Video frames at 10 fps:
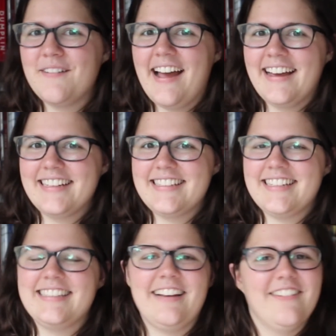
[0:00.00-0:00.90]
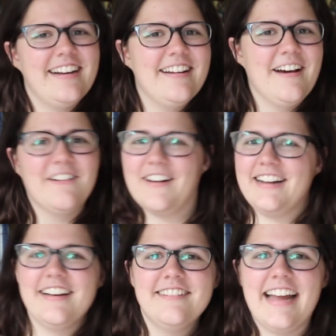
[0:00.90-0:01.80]
recs because I want to know where
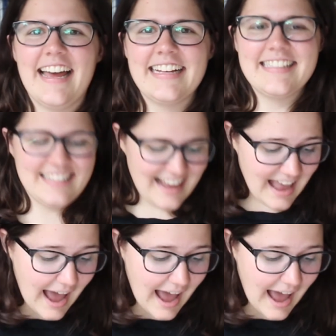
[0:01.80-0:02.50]
to go next.